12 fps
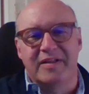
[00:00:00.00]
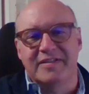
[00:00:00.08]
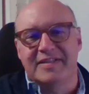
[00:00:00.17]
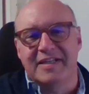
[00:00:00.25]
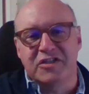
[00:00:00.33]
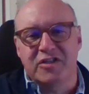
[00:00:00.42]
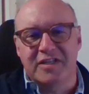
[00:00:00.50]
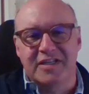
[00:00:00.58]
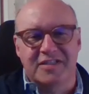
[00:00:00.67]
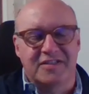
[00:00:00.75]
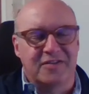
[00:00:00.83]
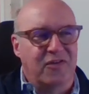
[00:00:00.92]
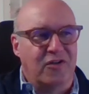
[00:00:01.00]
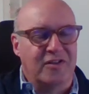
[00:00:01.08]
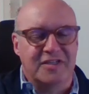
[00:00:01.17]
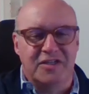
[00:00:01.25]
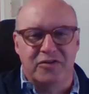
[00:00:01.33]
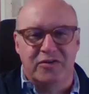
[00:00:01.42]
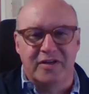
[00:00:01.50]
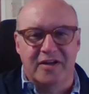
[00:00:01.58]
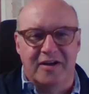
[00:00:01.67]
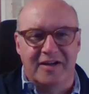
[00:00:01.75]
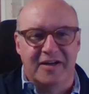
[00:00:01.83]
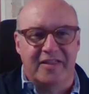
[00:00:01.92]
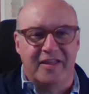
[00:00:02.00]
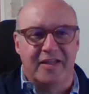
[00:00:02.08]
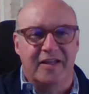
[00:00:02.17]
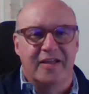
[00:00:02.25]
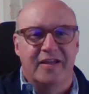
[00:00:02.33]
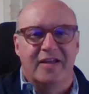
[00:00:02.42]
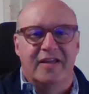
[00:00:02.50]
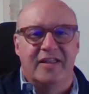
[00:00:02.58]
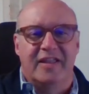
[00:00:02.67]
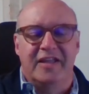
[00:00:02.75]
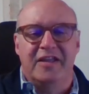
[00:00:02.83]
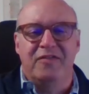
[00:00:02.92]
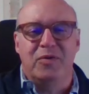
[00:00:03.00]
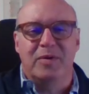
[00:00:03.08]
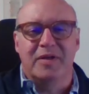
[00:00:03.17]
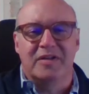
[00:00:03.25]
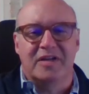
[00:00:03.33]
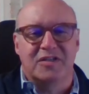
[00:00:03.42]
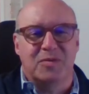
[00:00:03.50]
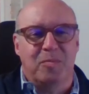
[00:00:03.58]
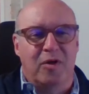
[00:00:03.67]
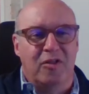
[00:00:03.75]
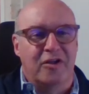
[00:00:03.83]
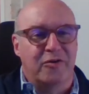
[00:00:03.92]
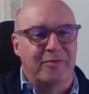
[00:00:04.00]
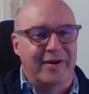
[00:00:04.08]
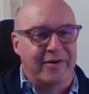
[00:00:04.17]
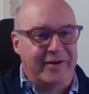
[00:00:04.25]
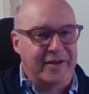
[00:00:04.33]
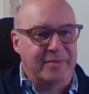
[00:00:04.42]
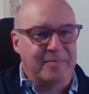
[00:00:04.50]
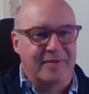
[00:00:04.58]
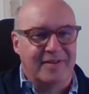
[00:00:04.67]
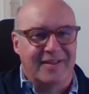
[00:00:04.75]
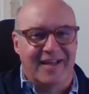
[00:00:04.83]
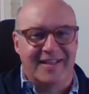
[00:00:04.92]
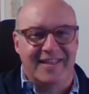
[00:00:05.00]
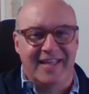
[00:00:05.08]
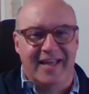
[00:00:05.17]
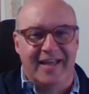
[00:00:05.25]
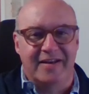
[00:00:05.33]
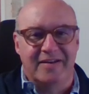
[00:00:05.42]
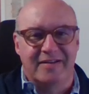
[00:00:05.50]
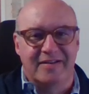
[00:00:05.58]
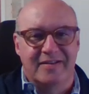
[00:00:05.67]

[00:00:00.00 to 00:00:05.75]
Essentially, it's a volunteering kind of thing. Mm-hmm. They give you a small honorarium at the end.